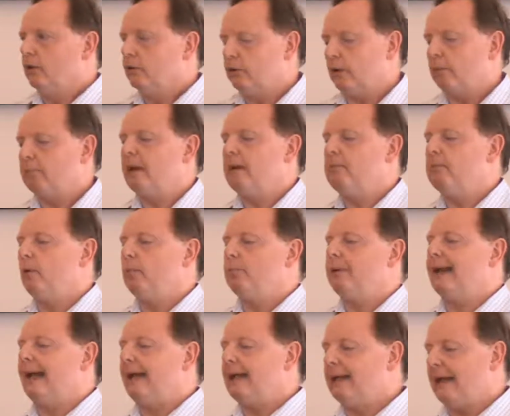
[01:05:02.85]
So people
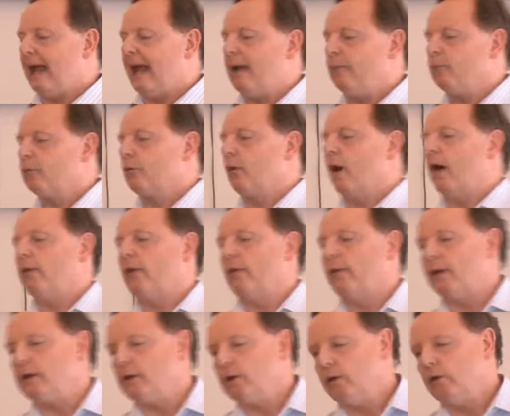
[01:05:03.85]
play games
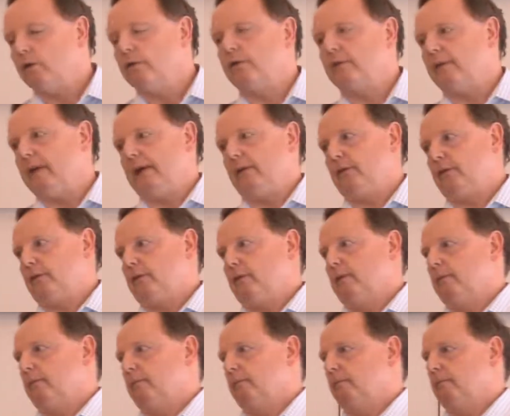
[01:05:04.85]
rather than use
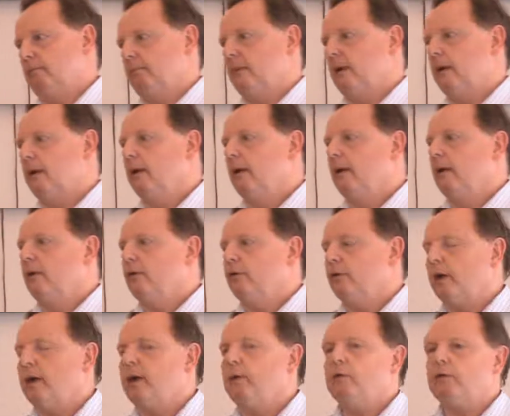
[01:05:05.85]
this.
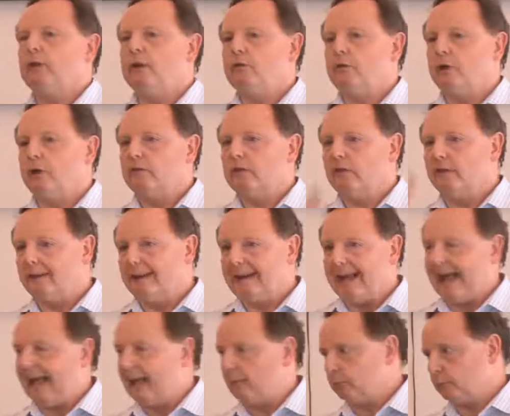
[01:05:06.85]
So he was interested in the
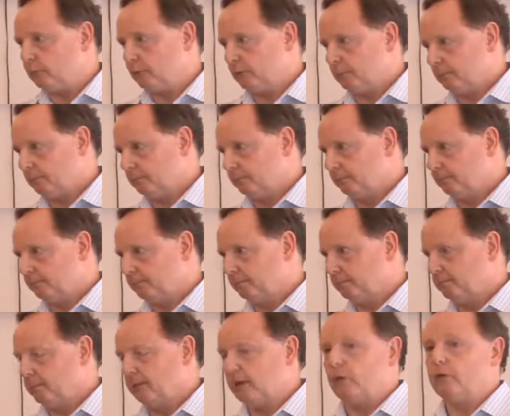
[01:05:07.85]
games
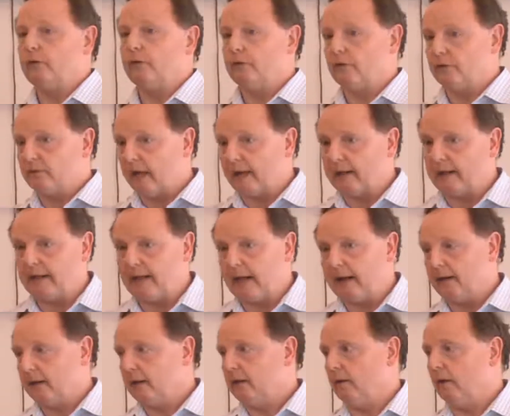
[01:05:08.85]
because it's a
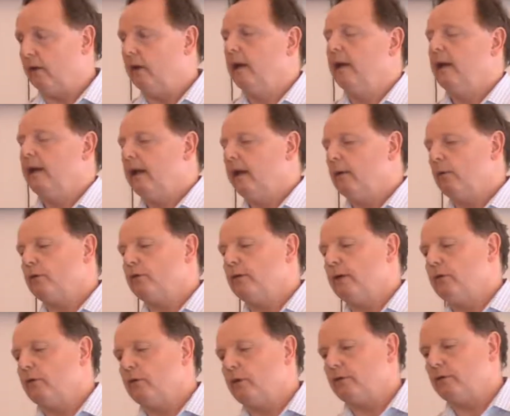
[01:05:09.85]
psychoanalytic. He
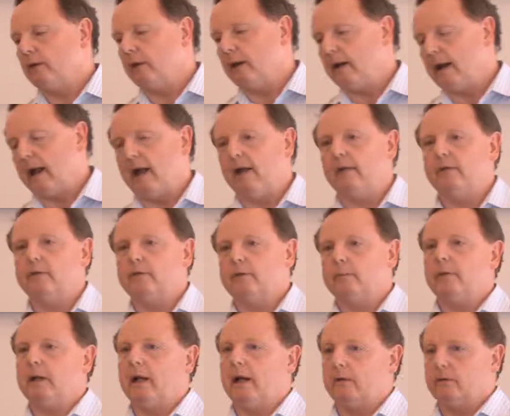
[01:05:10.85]
wasn't interested in how
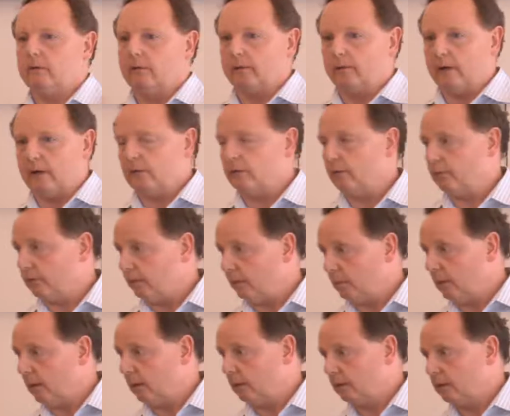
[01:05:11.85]
this applies to the rest of the
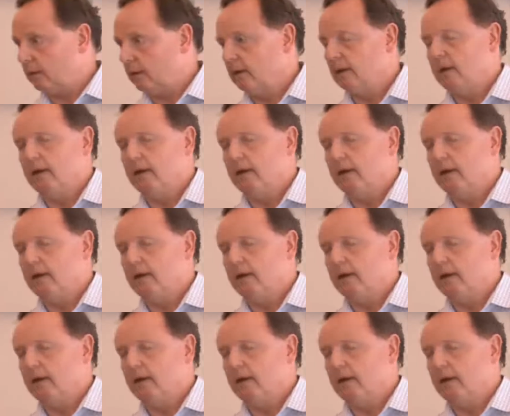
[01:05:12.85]
world.